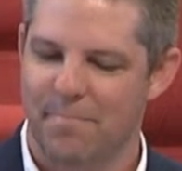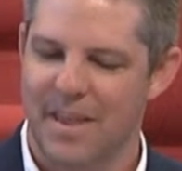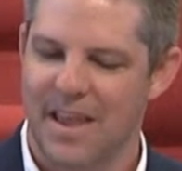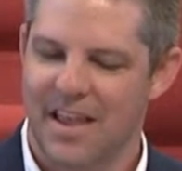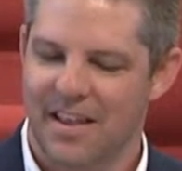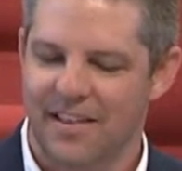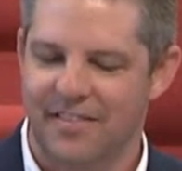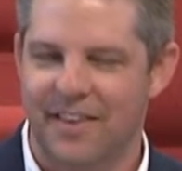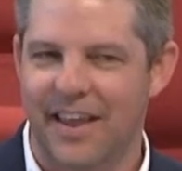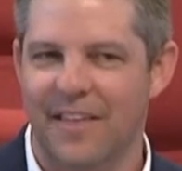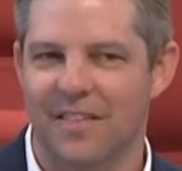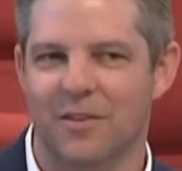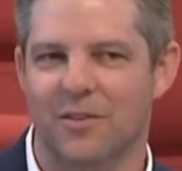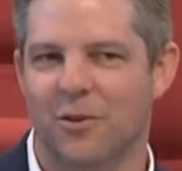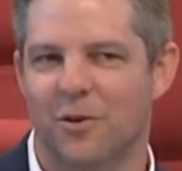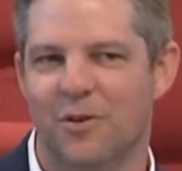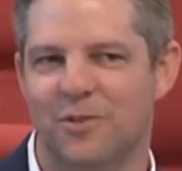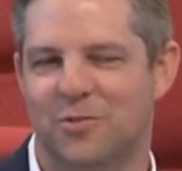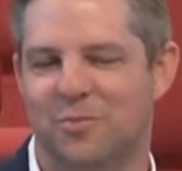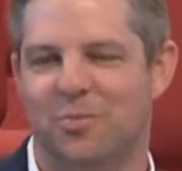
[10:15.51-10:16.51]
You see, in the
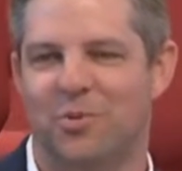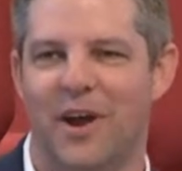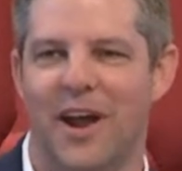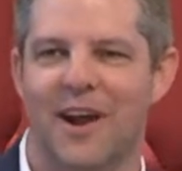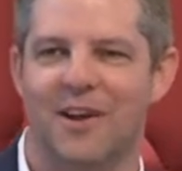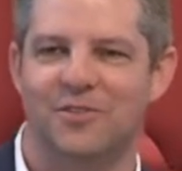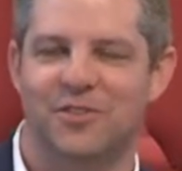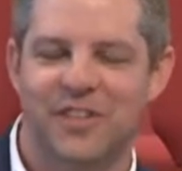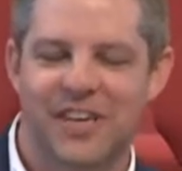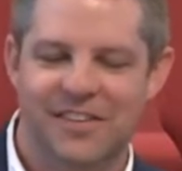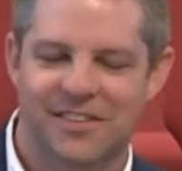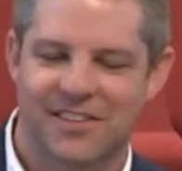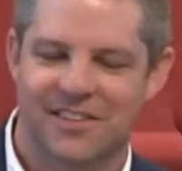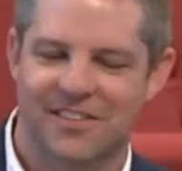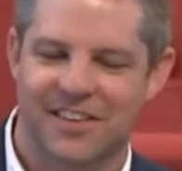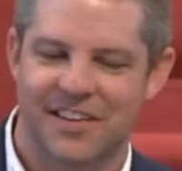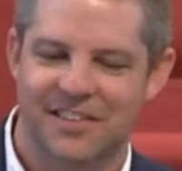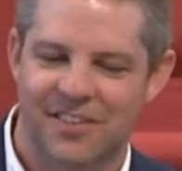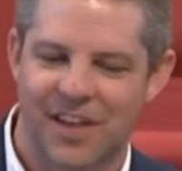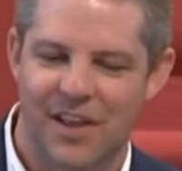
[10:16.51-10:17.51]
Lord's Prayer, Jesus
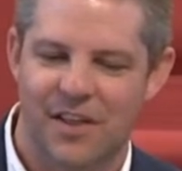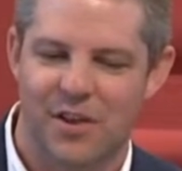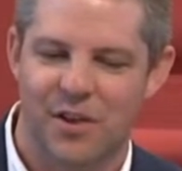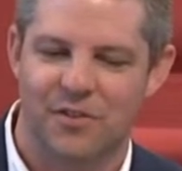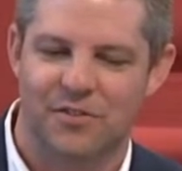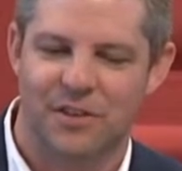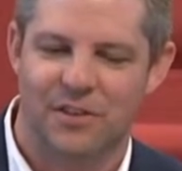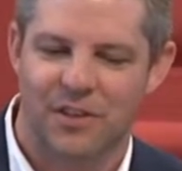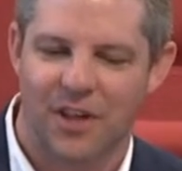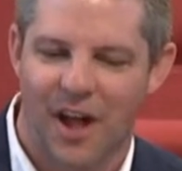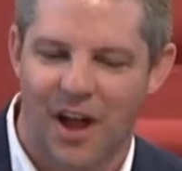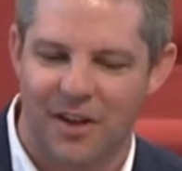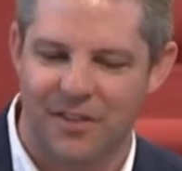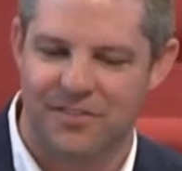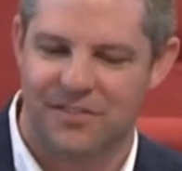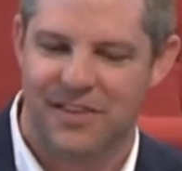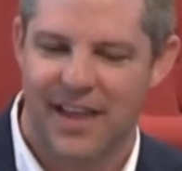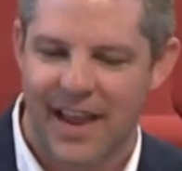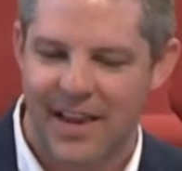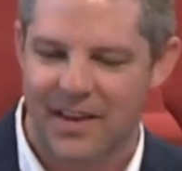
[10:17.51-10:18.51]
continues a
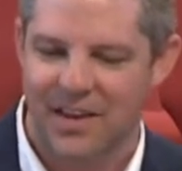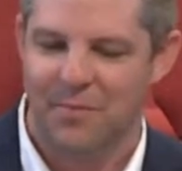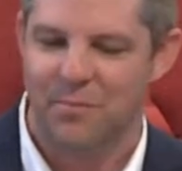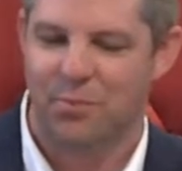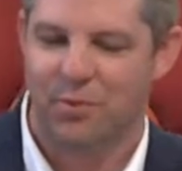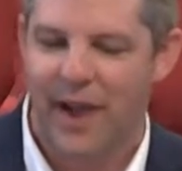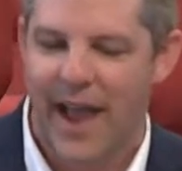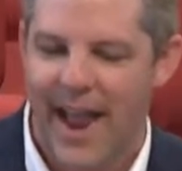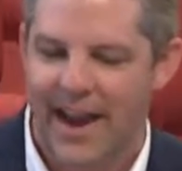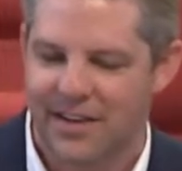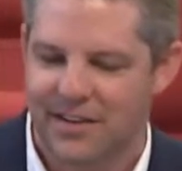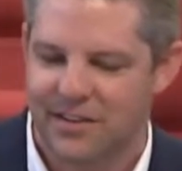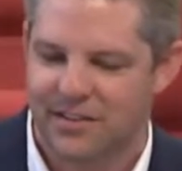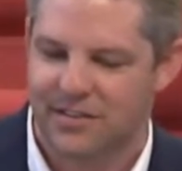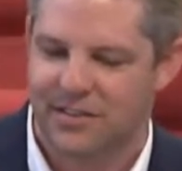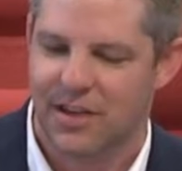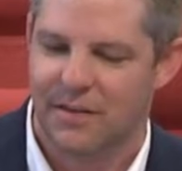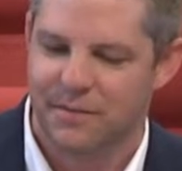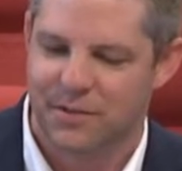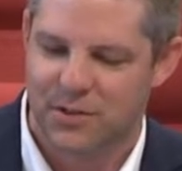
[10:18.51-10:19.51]
long-standing
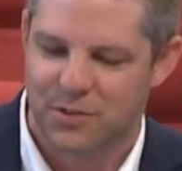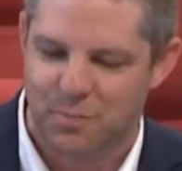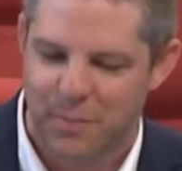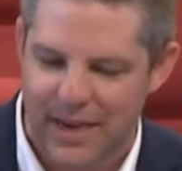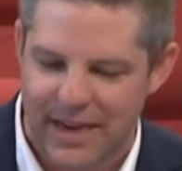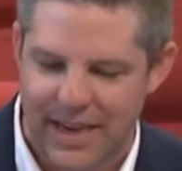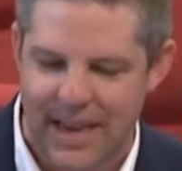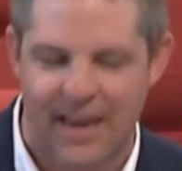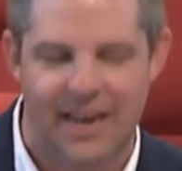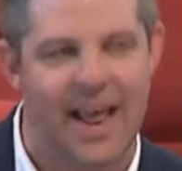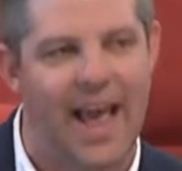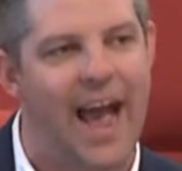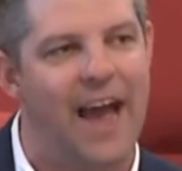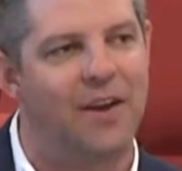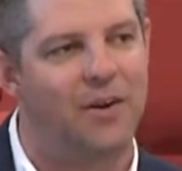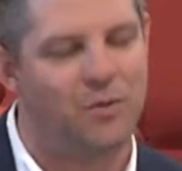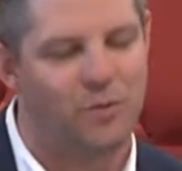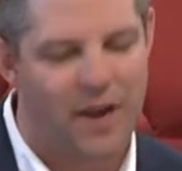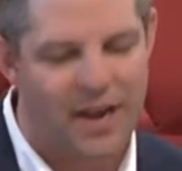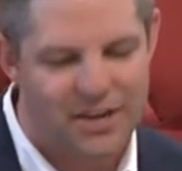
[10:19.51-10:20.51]
practice of speaking
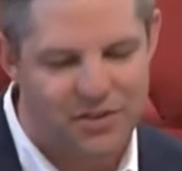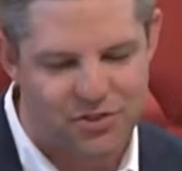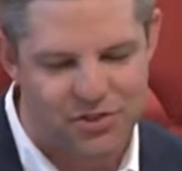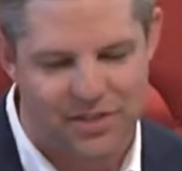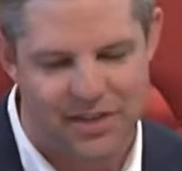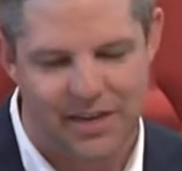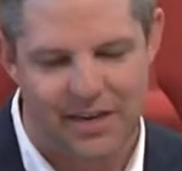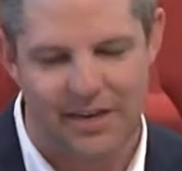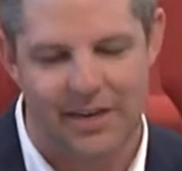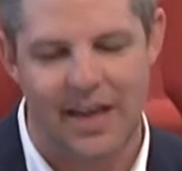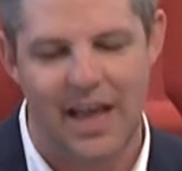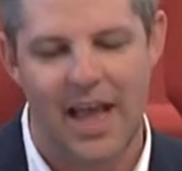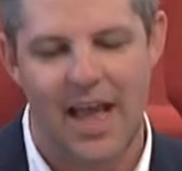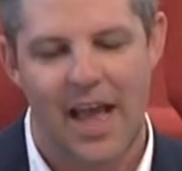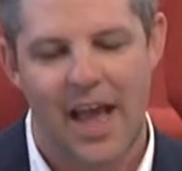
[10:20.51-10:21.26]
adoration